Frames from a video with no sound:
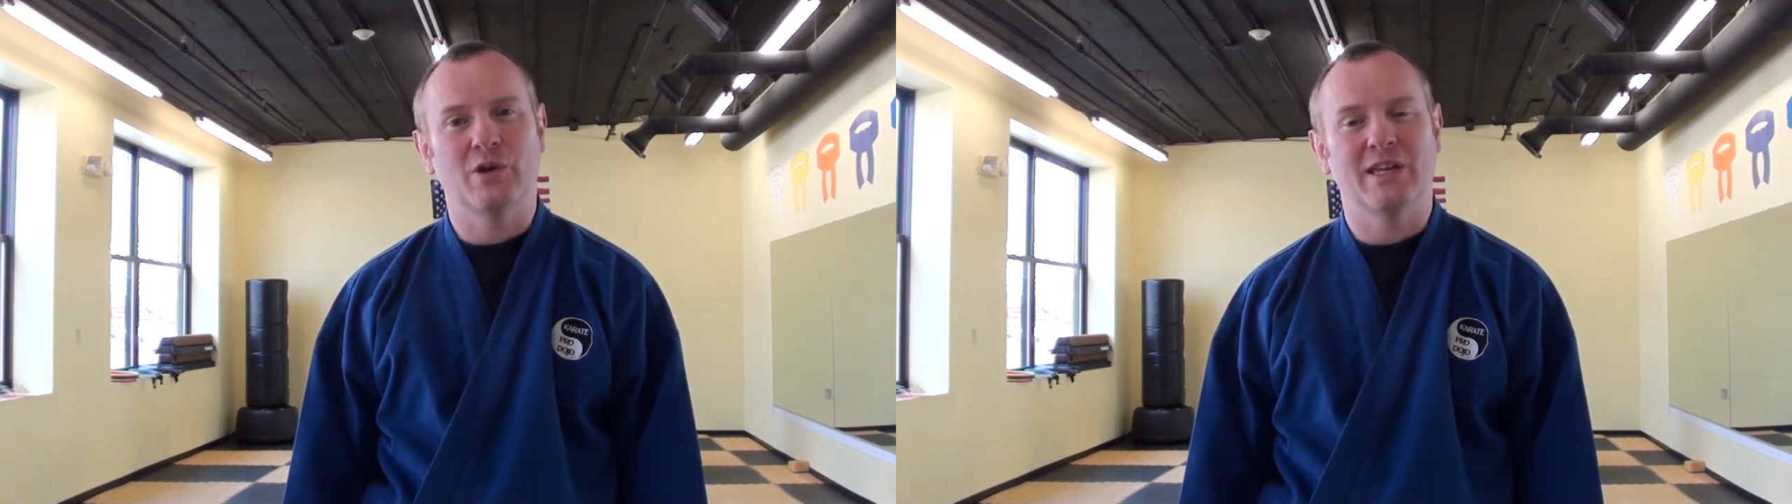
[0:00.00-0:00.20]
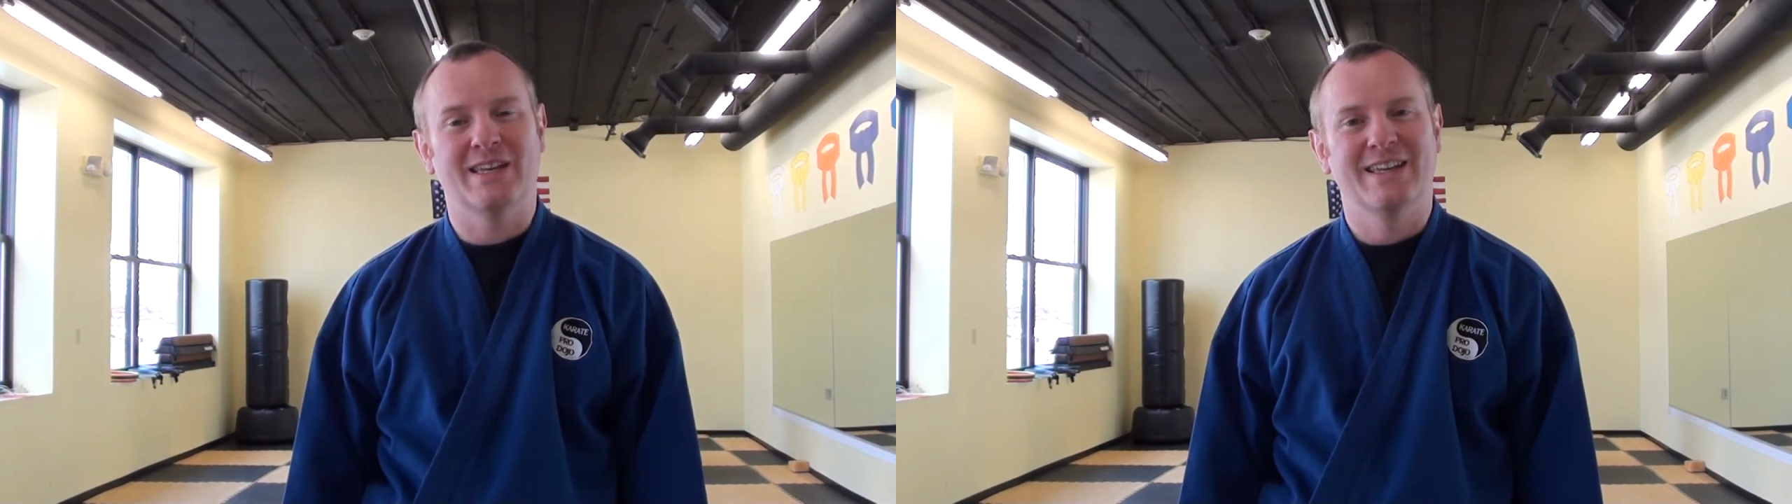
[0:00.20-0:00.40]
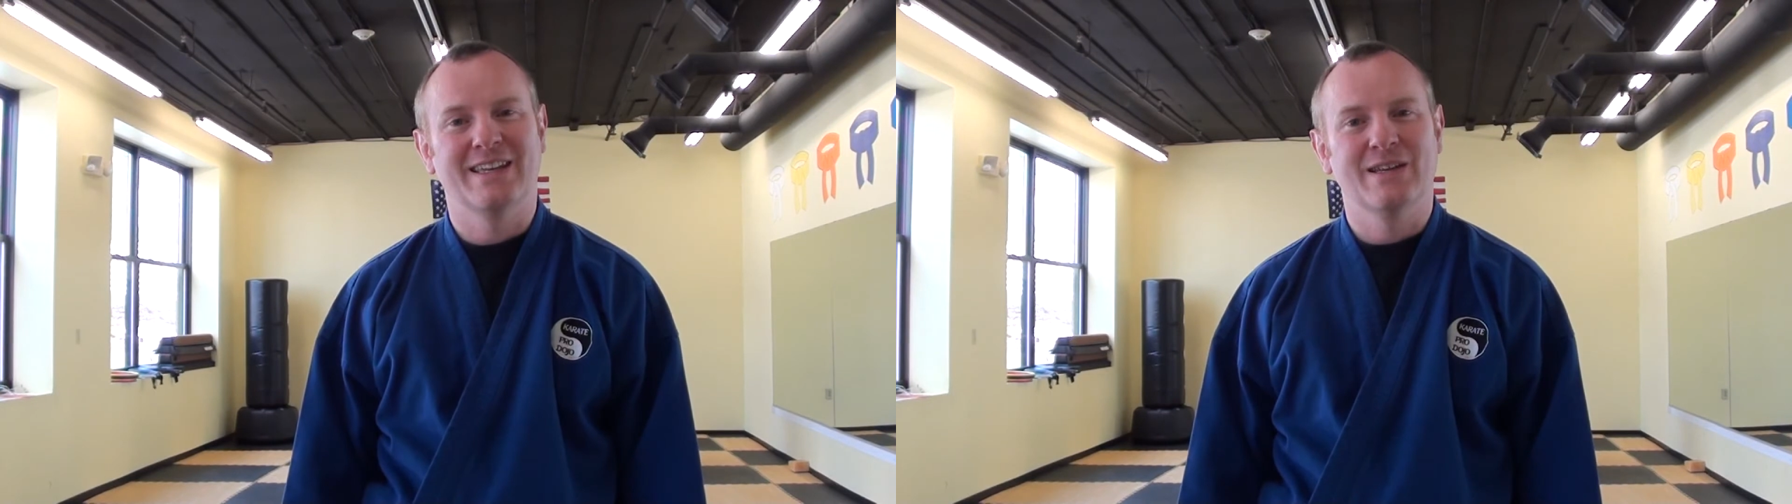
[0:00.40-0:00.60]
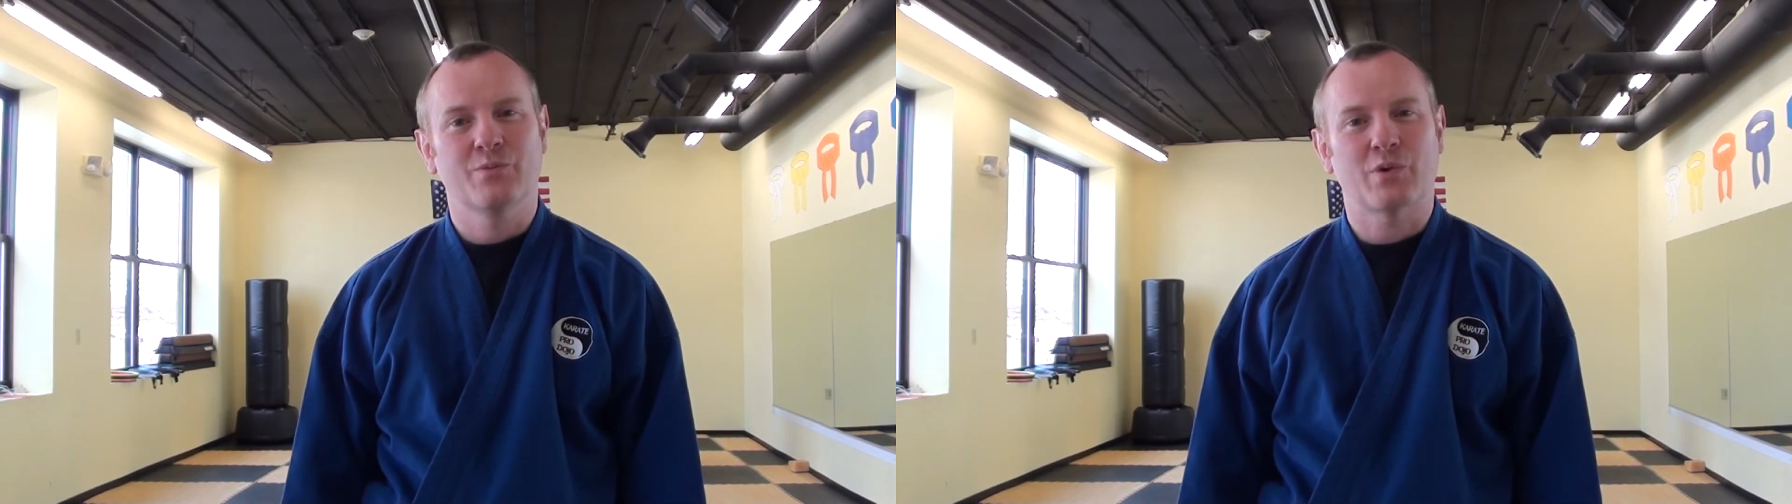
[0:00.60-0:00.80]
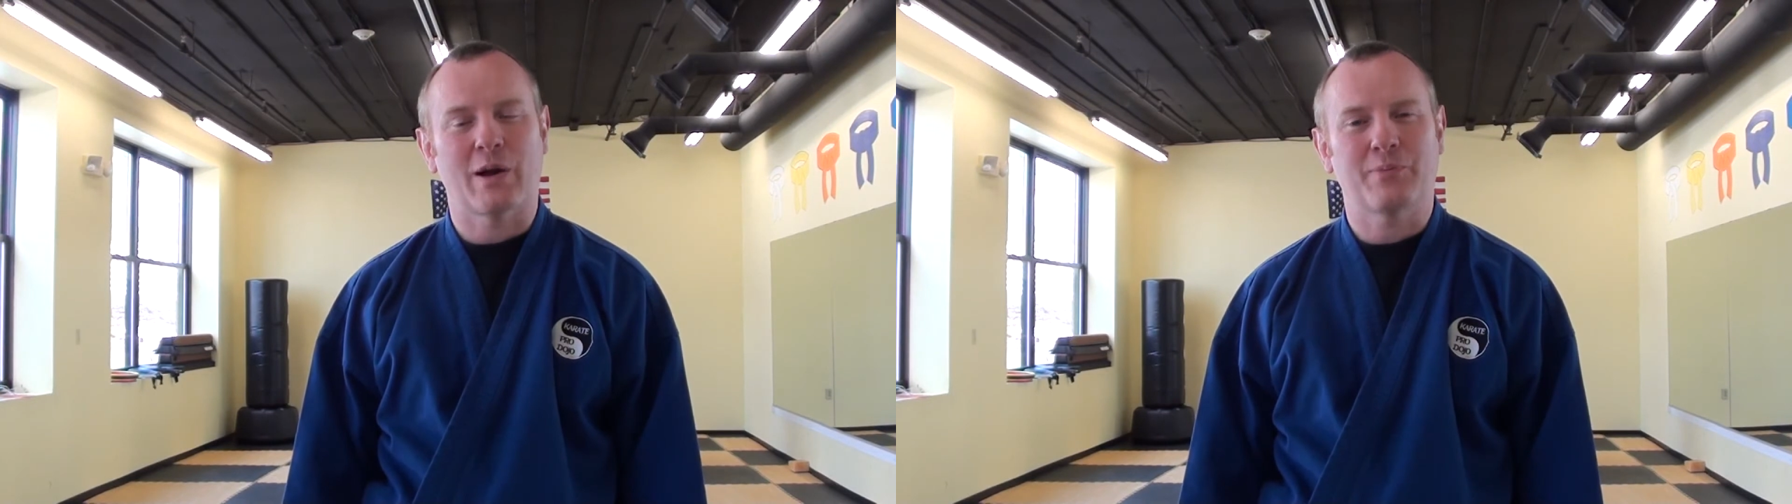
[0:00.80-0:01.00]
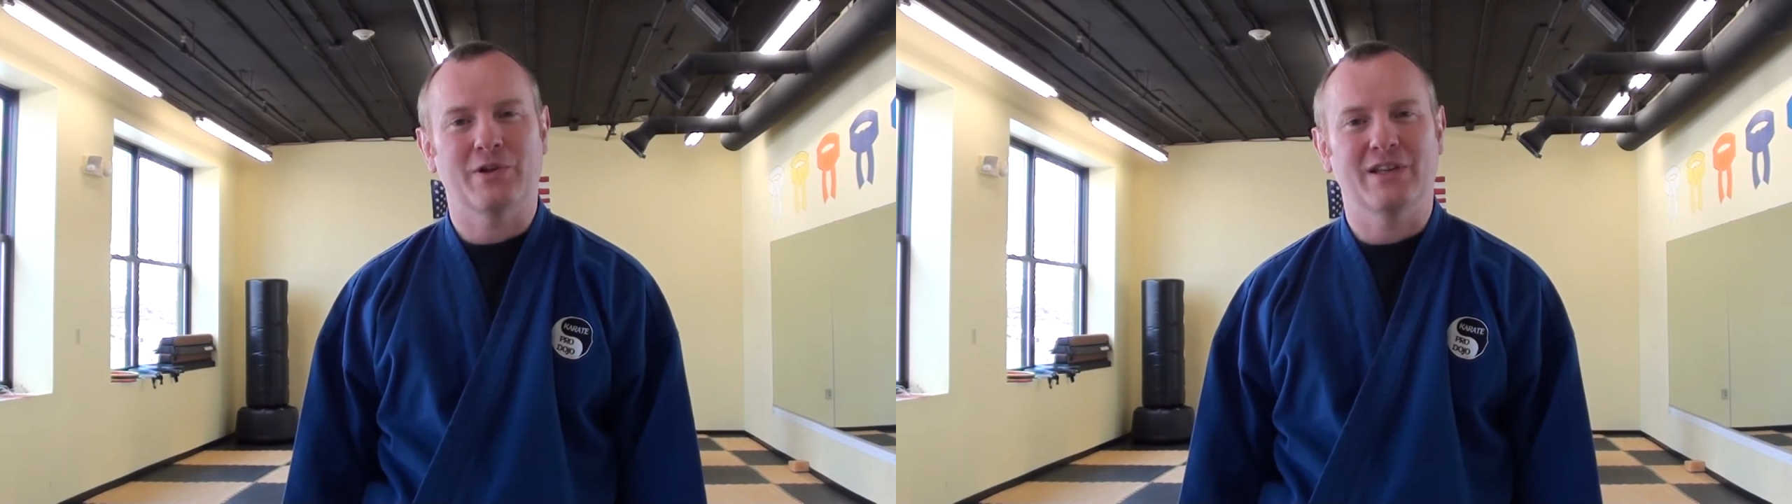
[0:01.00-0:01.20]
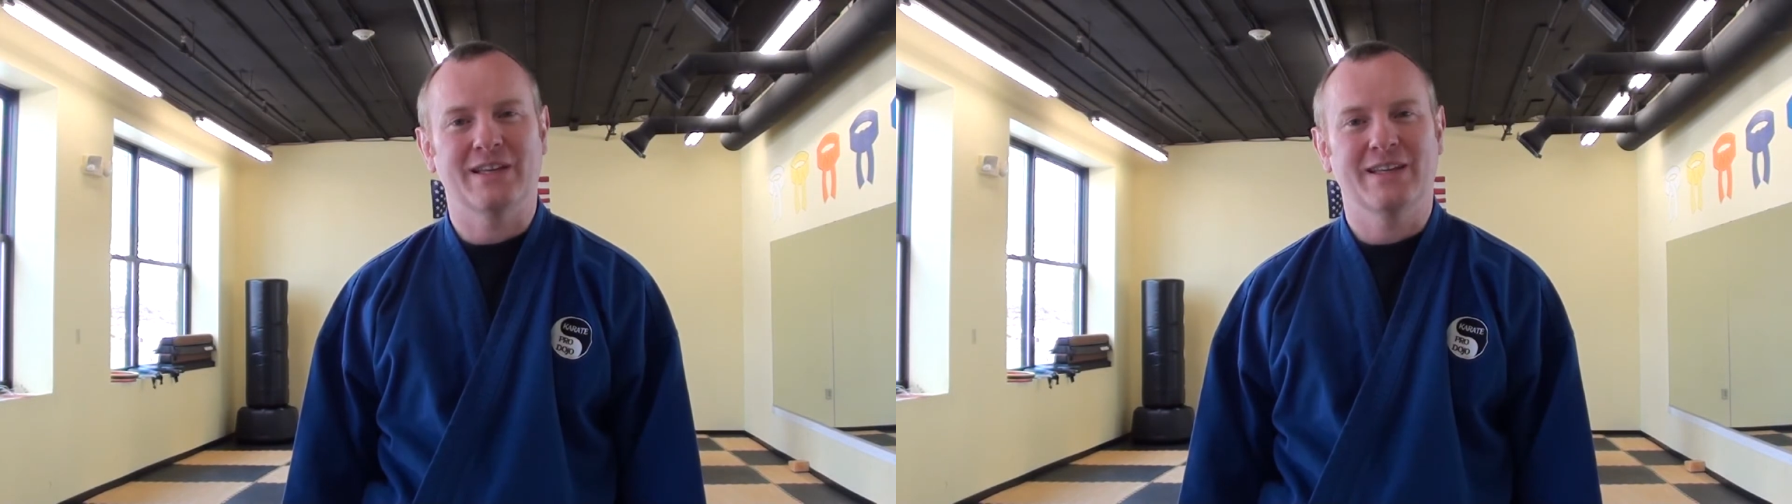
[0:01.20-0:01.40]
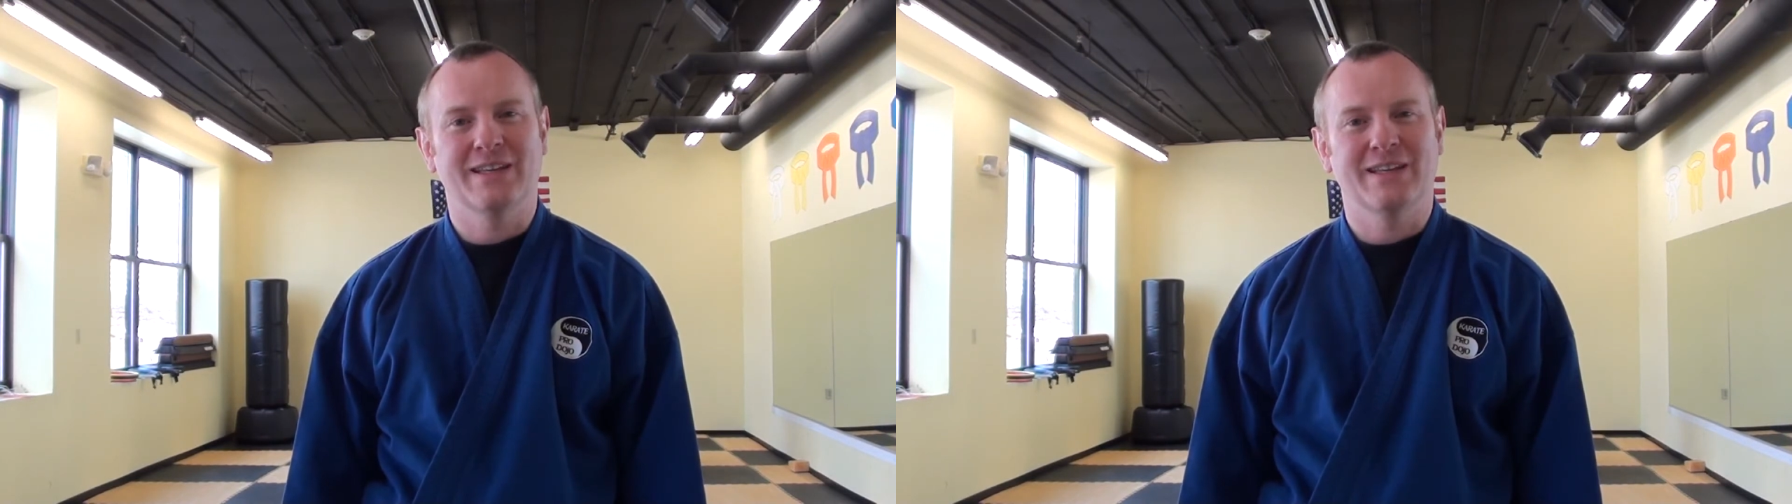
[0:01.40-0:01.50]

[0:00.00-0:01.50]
it properly.